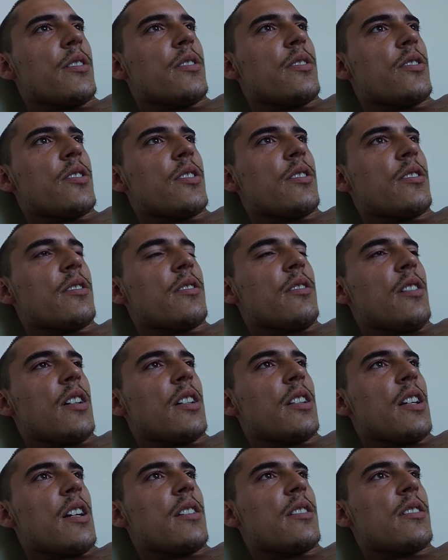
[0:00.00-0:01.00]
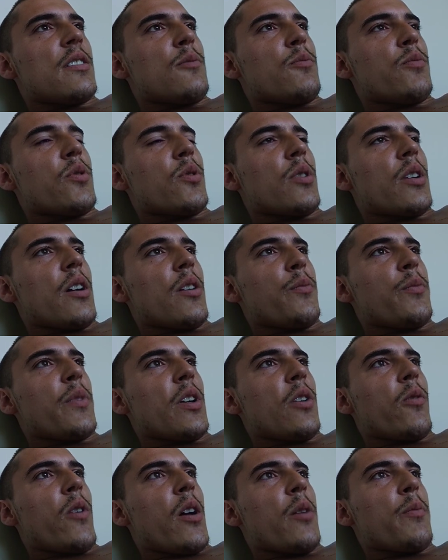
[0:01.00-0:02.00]
It's just like that simple. And I'd be
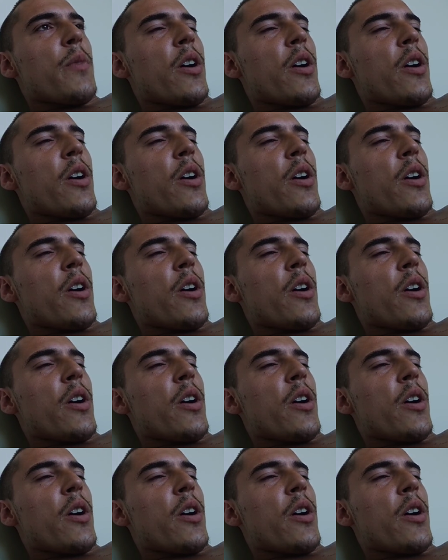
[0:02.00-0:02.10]
around